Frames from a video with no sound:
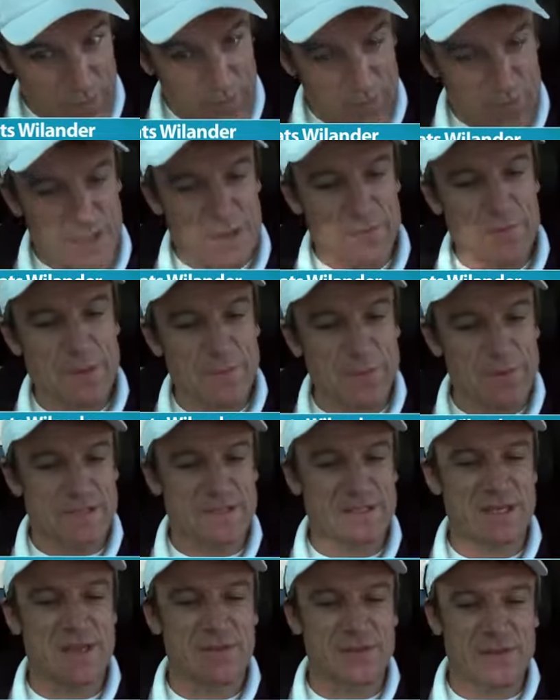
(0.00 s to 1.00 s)
people come up
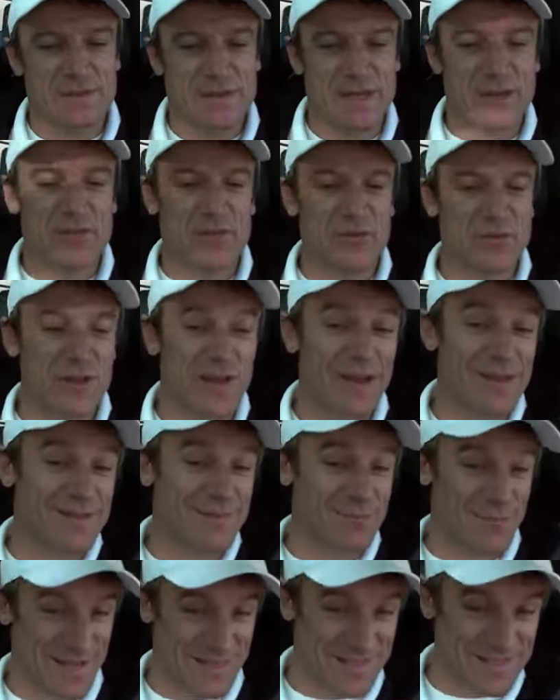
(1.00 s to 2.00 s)
and say that they thought I
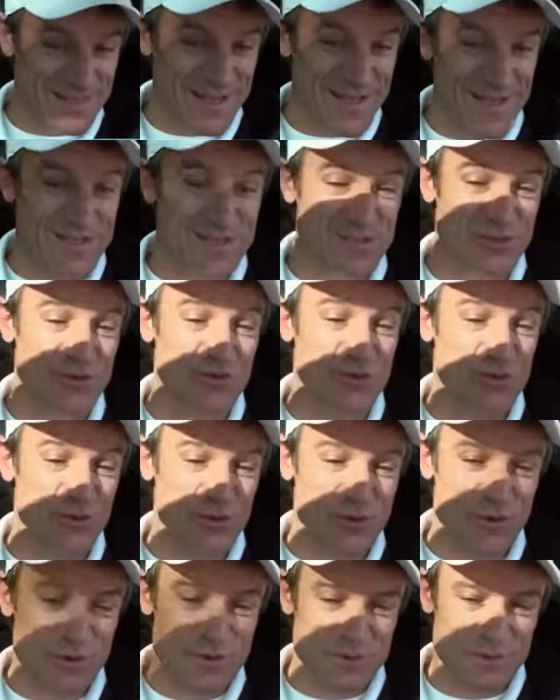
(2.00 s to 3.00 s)
had the best legs on
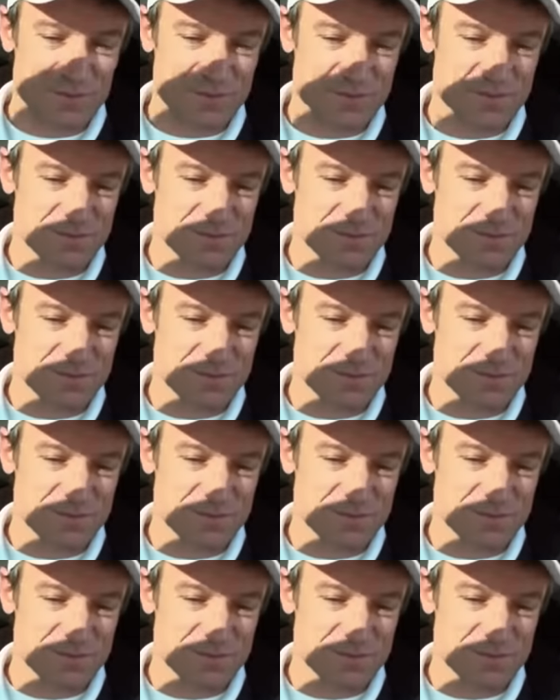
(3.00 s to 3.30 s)
tour.